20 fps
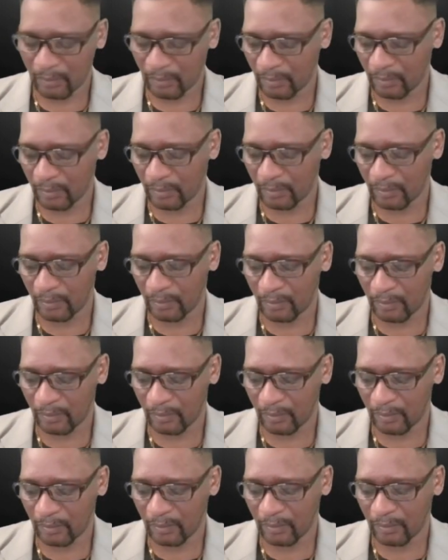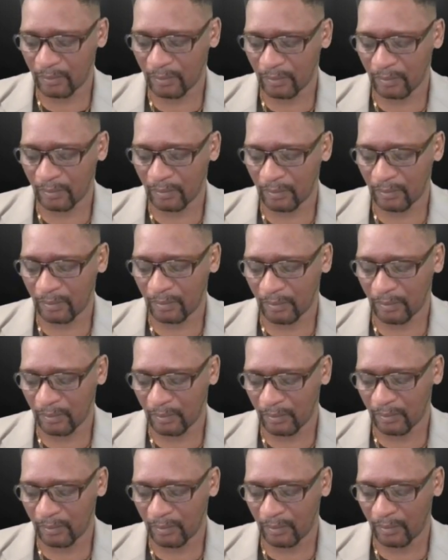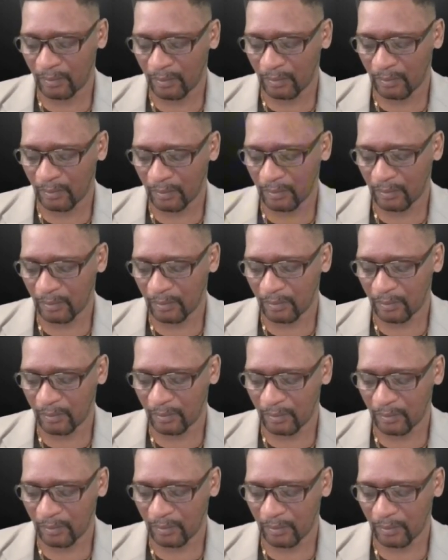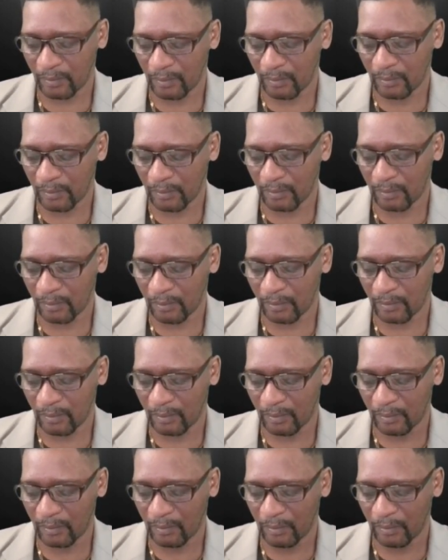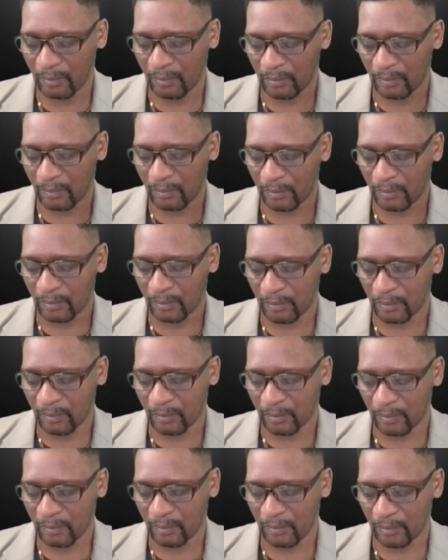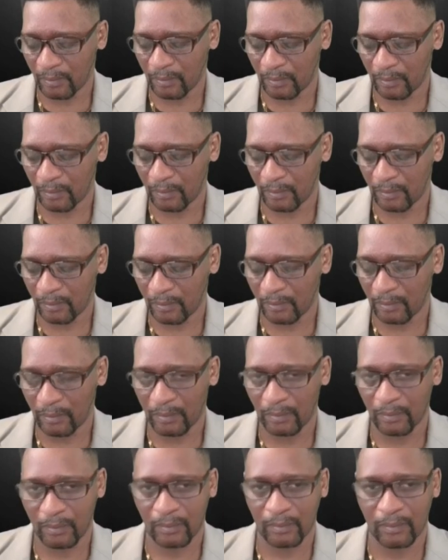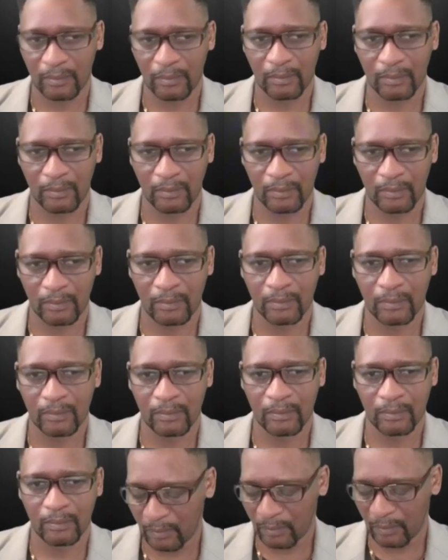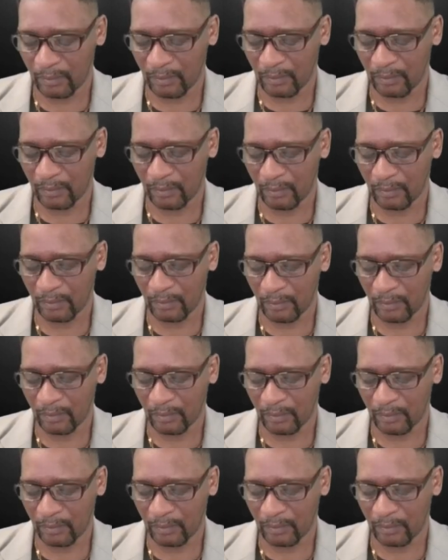The person shown says nothing.